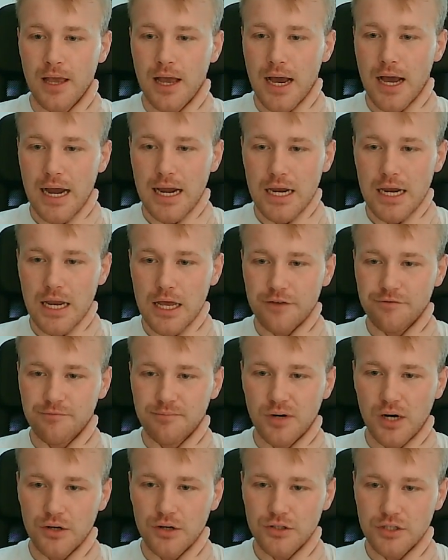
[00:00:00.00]
I love
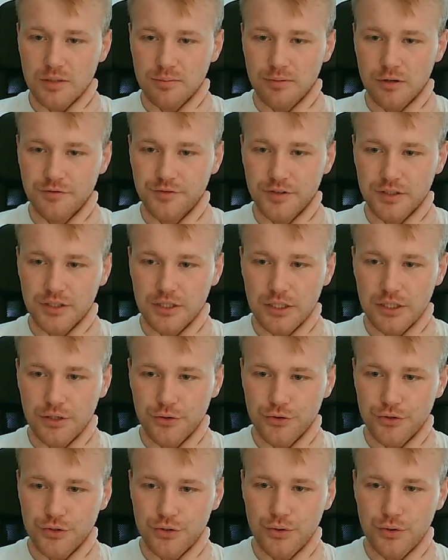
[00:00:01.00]
browsing Perfect Keto's
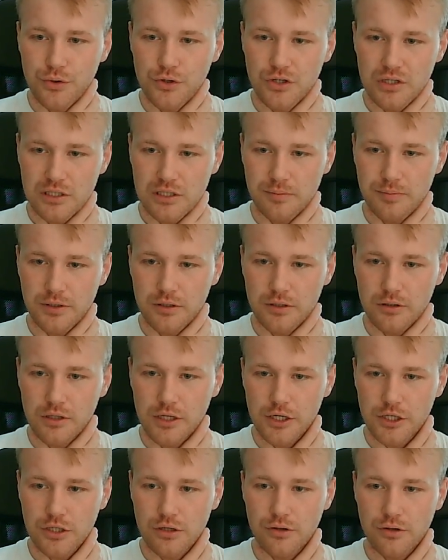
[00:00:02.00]
huge recipe
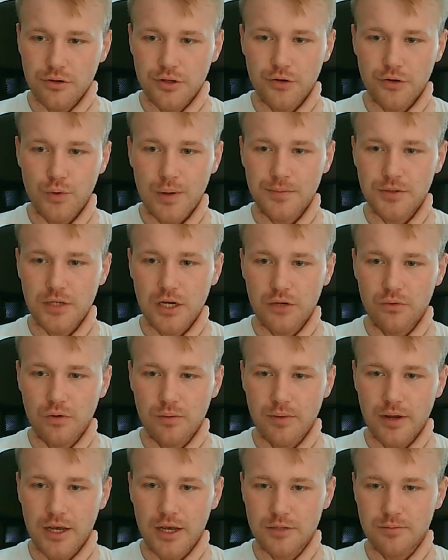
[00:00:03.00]
collection on their website when my
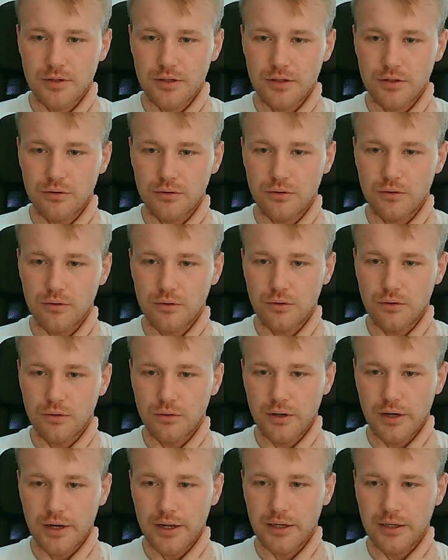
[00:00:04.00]
husband or
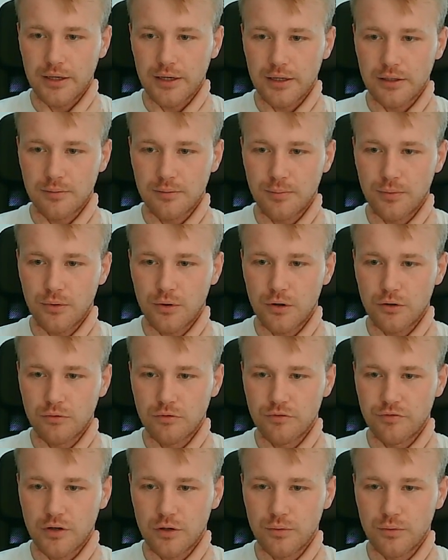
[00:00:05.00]
I get bored with
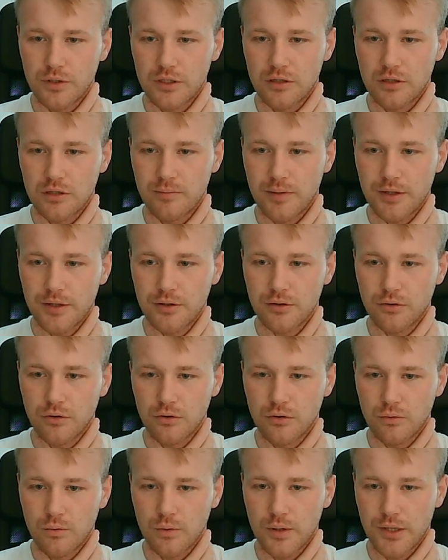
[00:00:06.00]
our weekly menu or
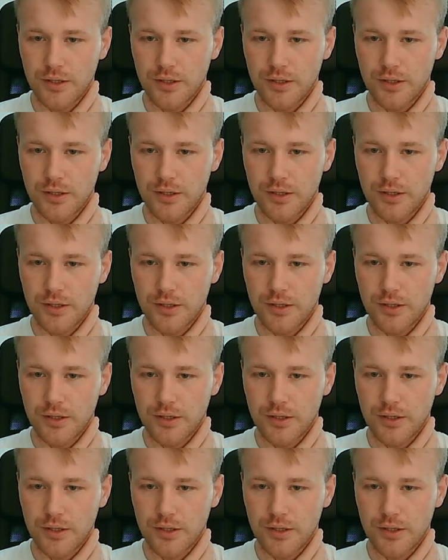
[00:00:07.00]
when,